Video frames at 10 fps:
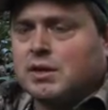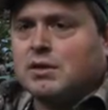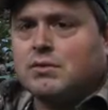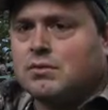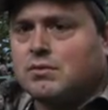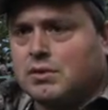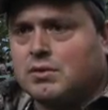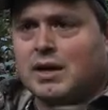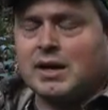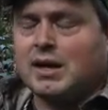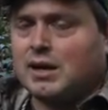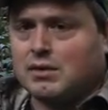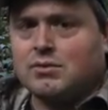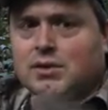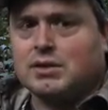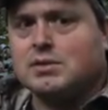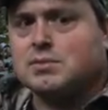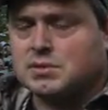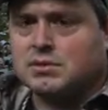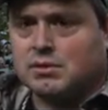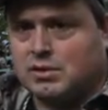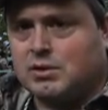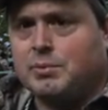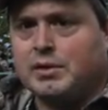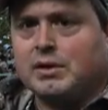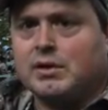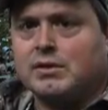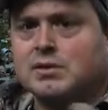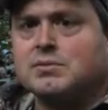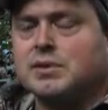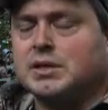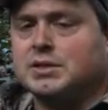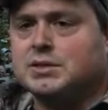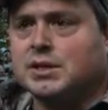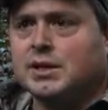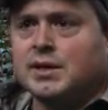They knew, that cat knew that this was the only opening on this ridge,